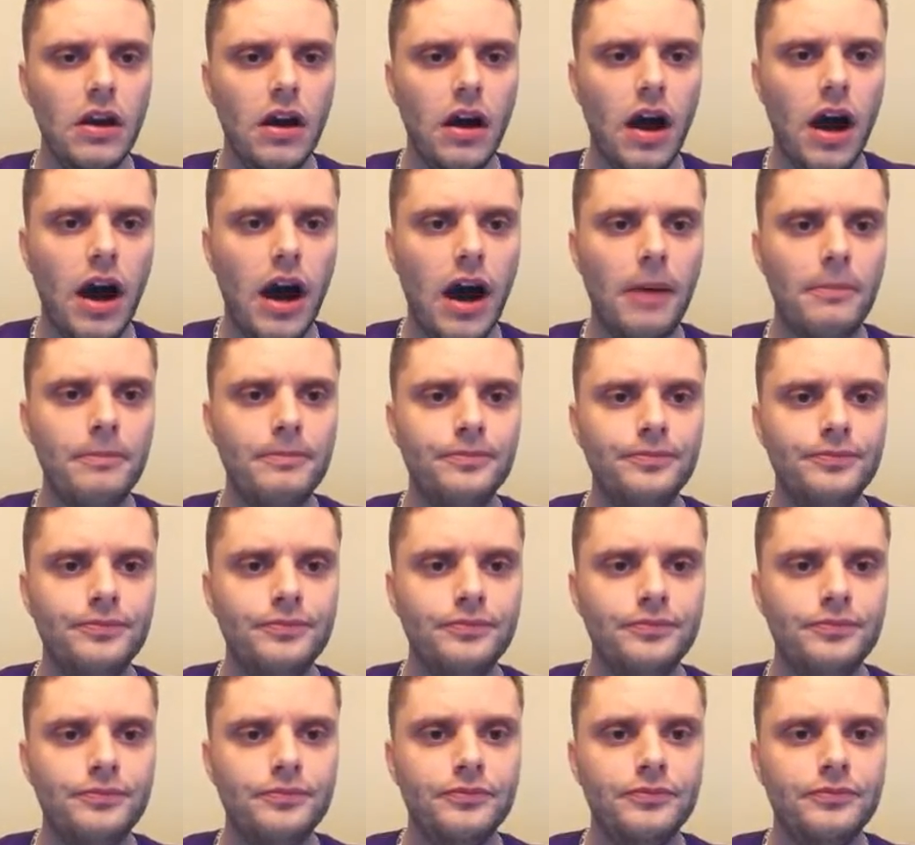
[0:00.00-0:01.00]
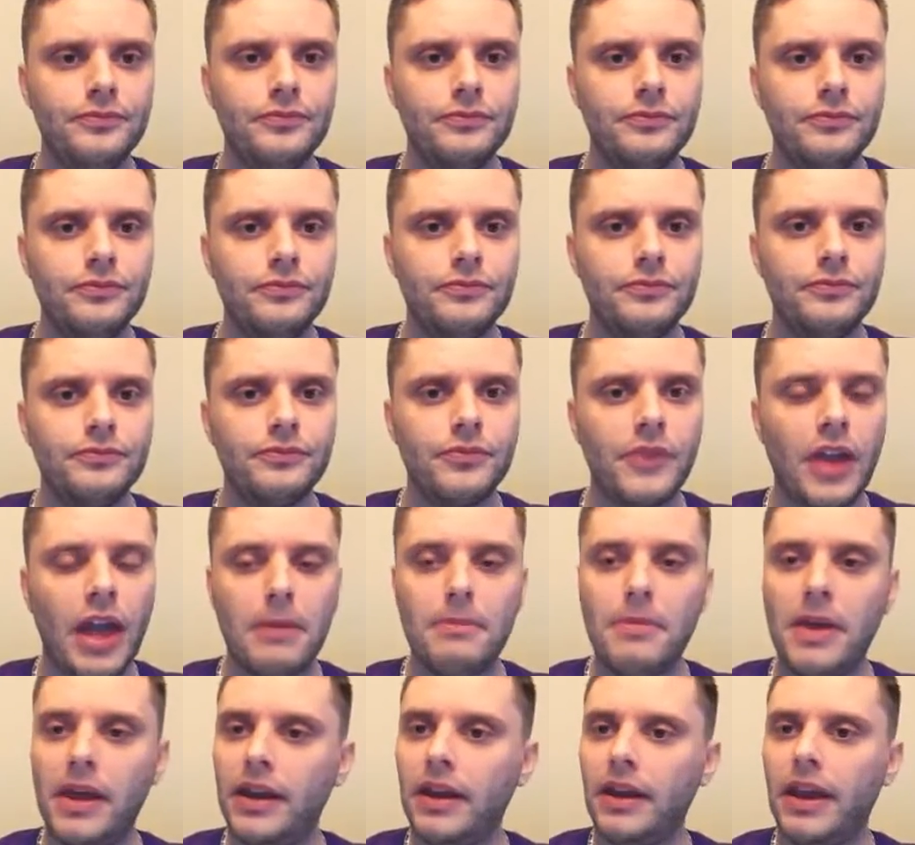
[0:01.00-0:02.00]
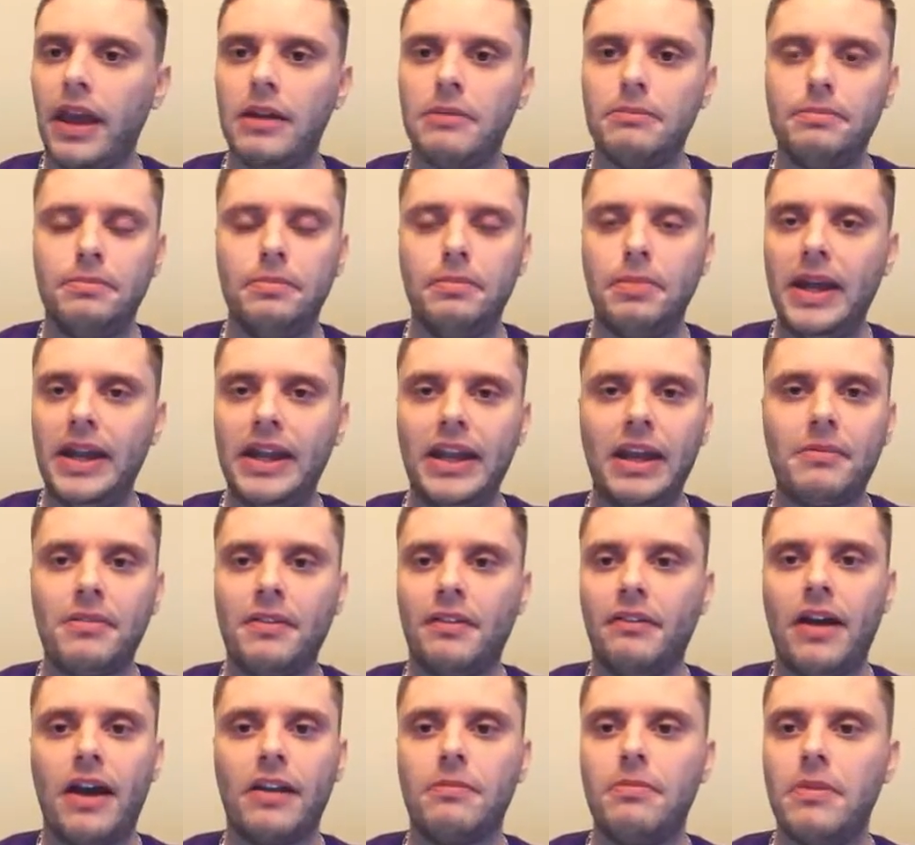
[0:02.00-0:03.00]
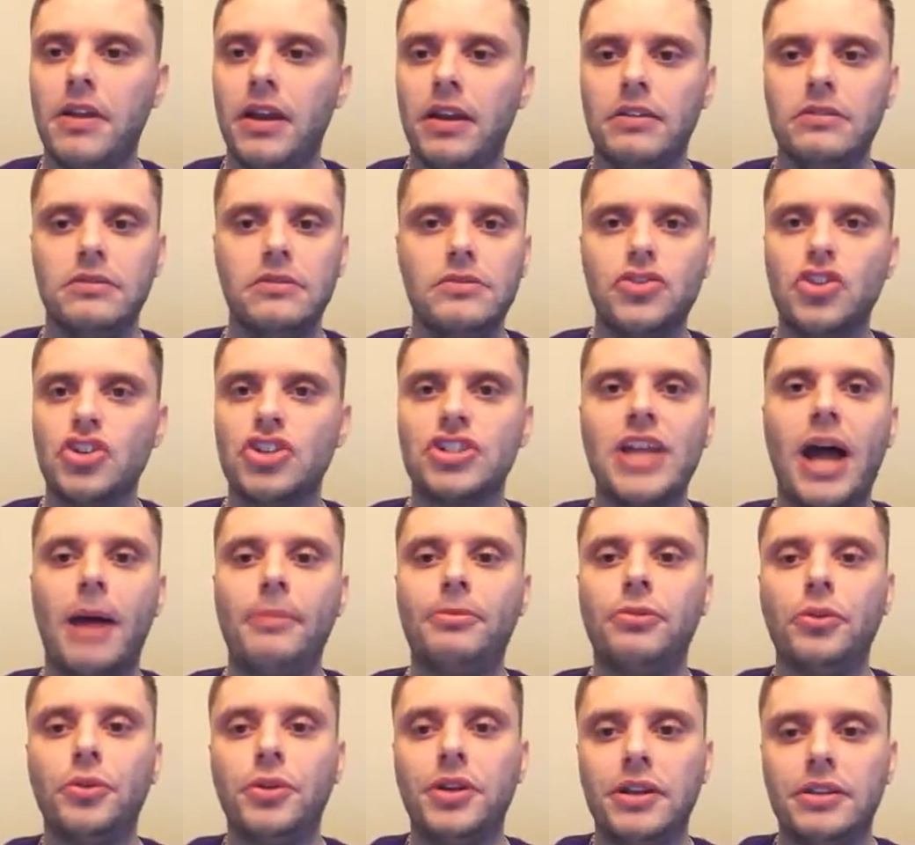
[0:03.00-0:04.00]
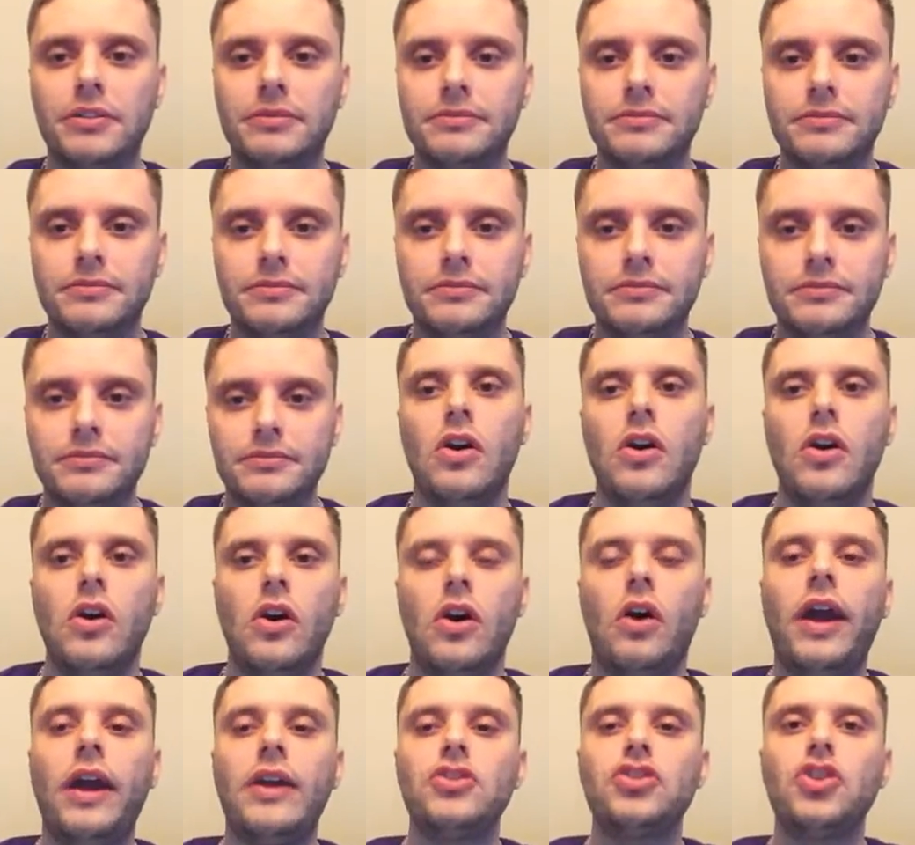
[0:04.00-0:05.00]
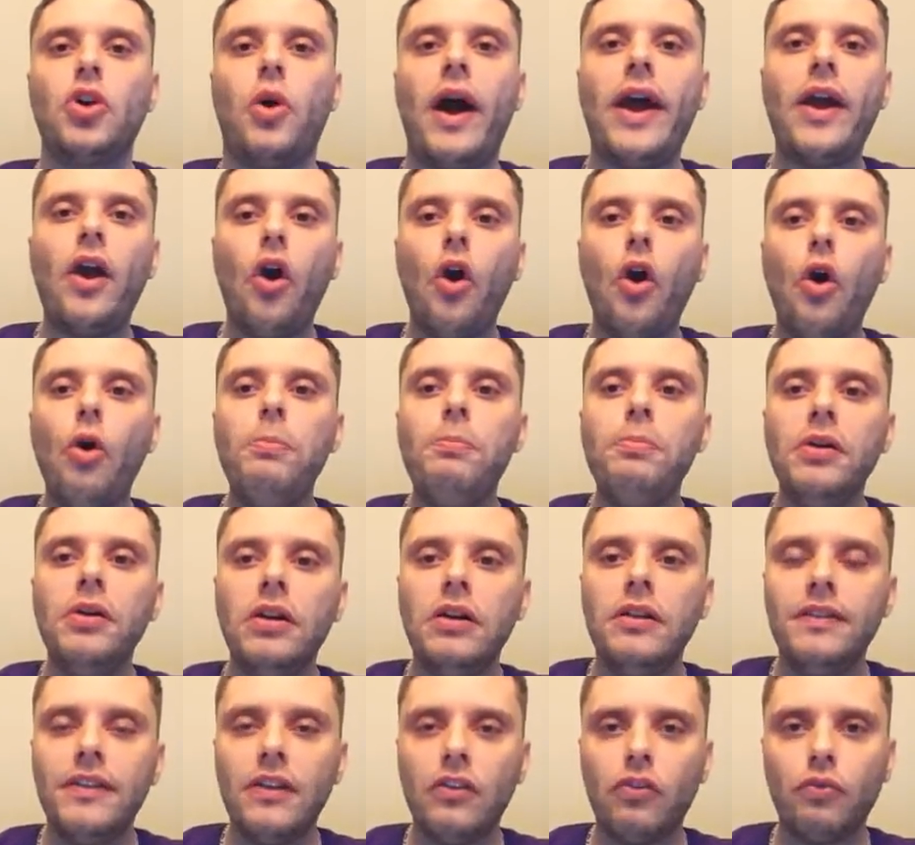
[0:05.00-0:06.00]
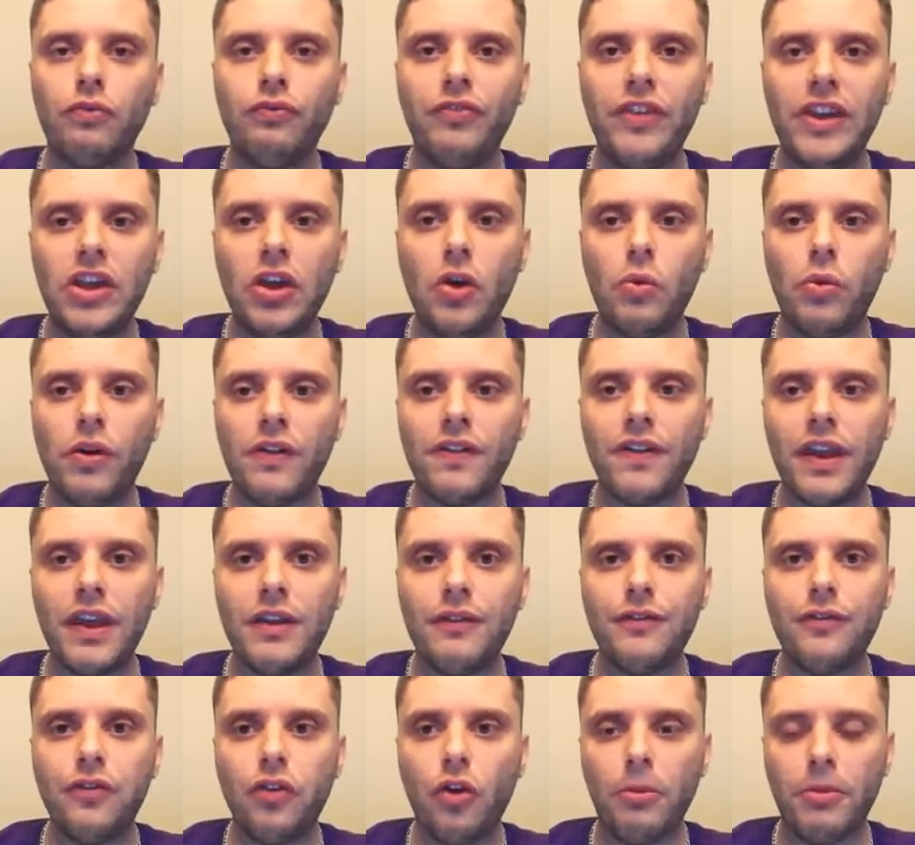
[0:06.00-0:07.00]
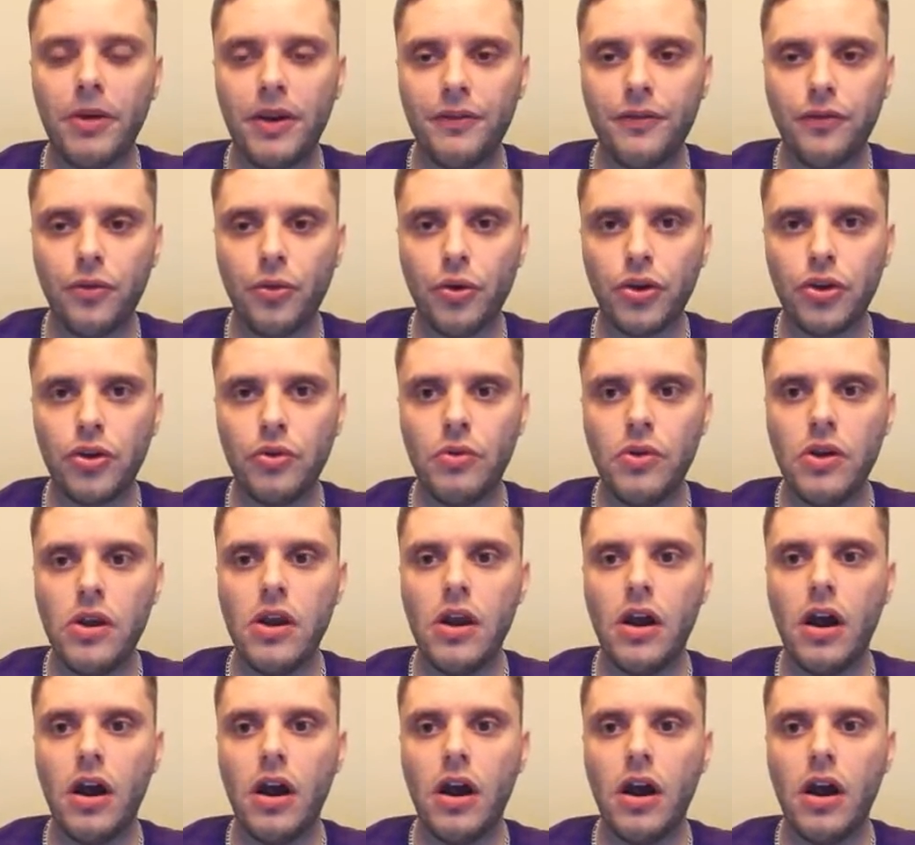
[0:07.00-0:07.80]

time. And again, betting into the last minute, just stop doing it. Okay, so I hope this video was informative for you.